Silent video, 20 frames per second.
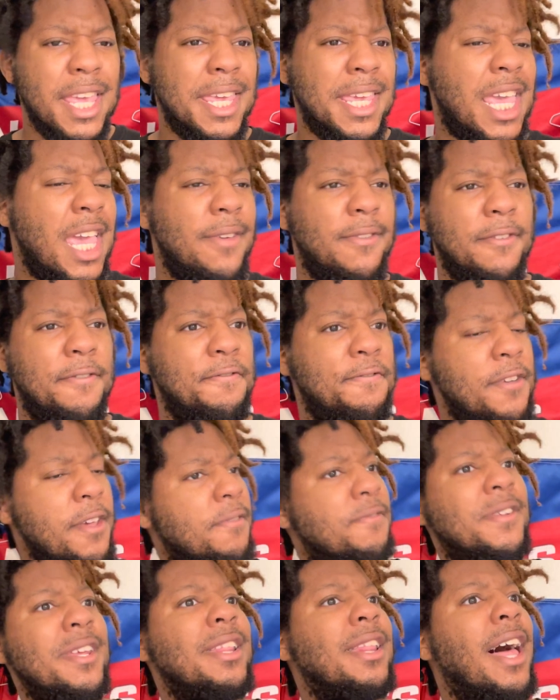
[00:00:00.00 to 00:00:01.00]
You gave it
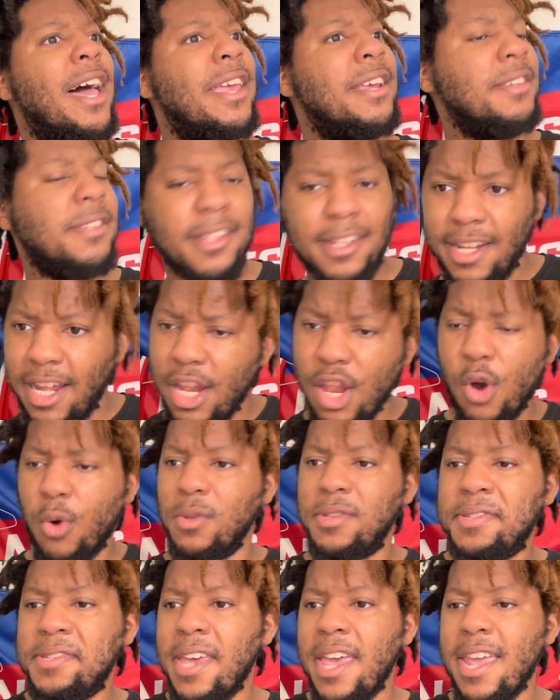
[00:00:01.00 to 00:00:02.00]
50 likes, and I
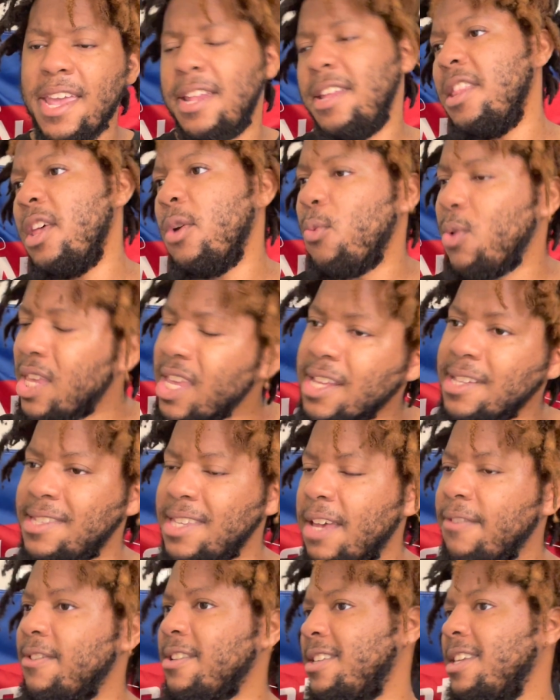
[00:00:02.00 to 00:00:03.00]
don't say it, and then we get
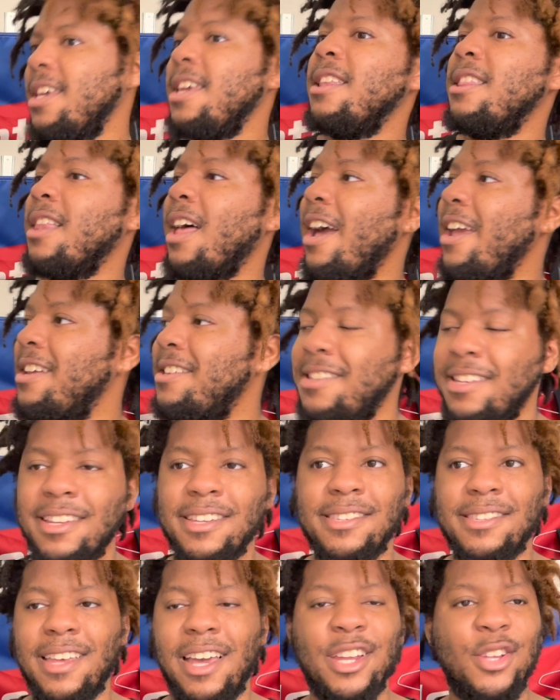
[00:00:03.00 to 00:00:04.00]
17 likes, and
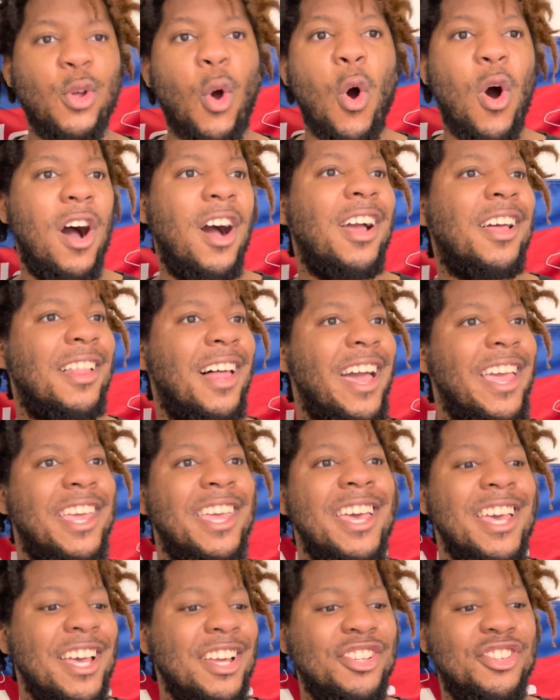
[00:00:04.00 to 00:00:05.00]
it's like, dog,
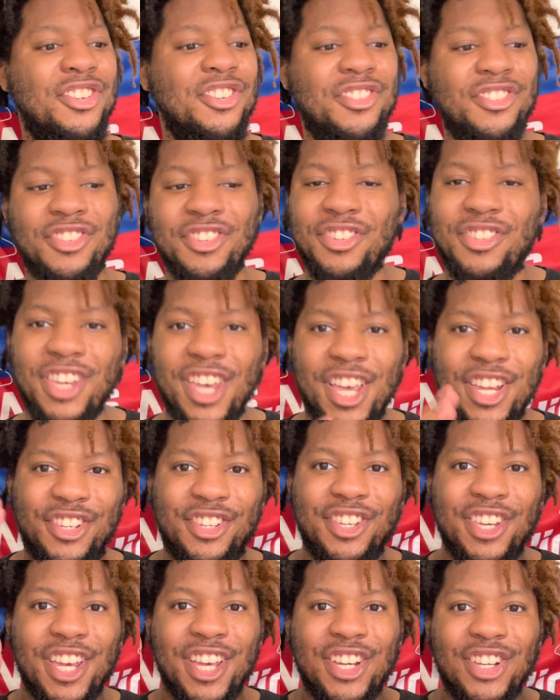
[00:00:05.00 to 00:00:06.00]
like just
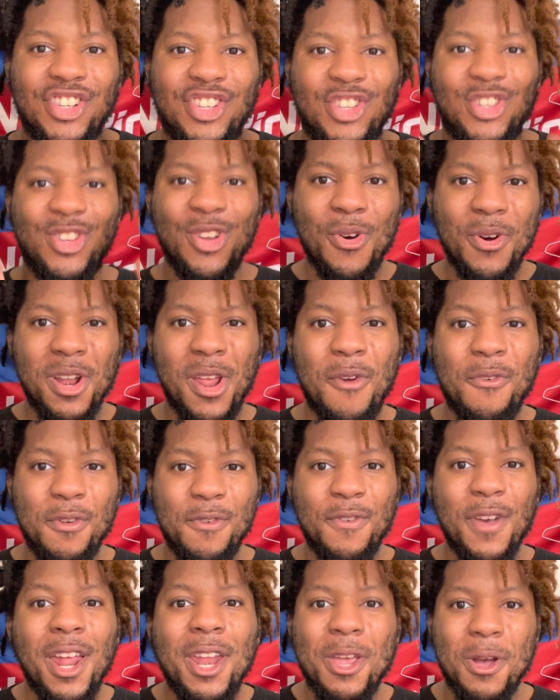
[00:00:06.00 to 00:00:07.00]
do it every
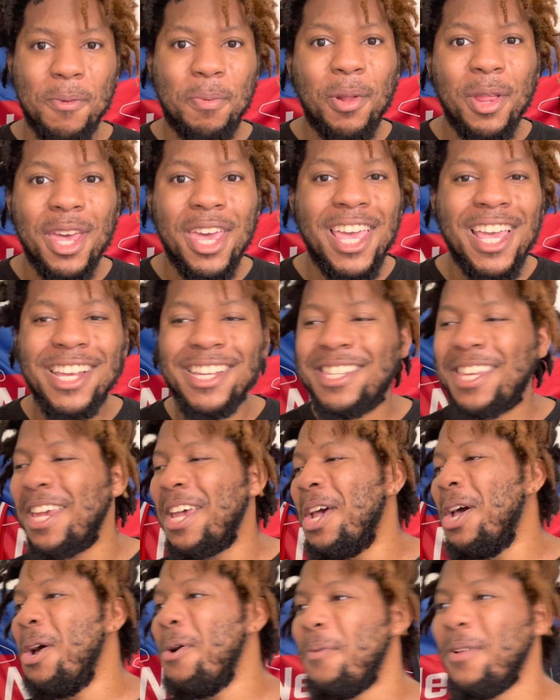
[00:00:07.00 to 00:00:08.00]
video, please.
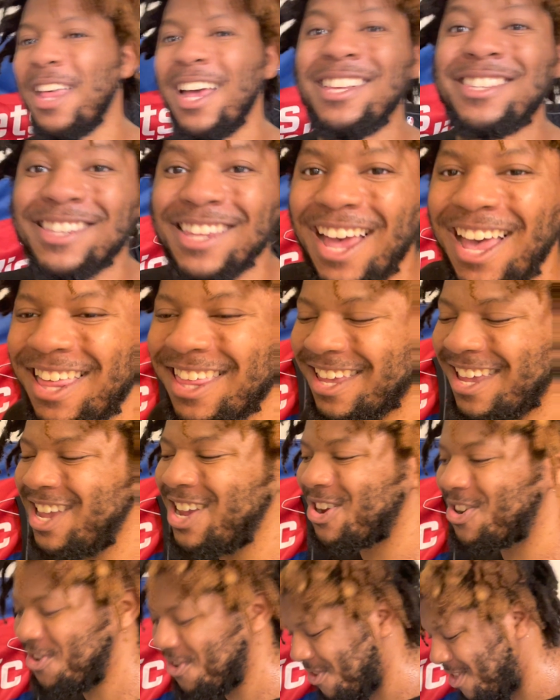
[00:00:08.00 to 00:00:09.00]
But that's not
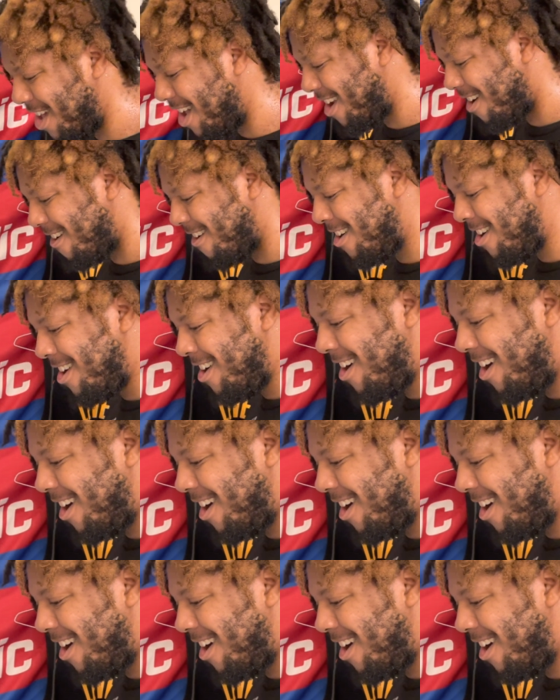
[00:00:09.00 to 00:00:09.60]
here nor there.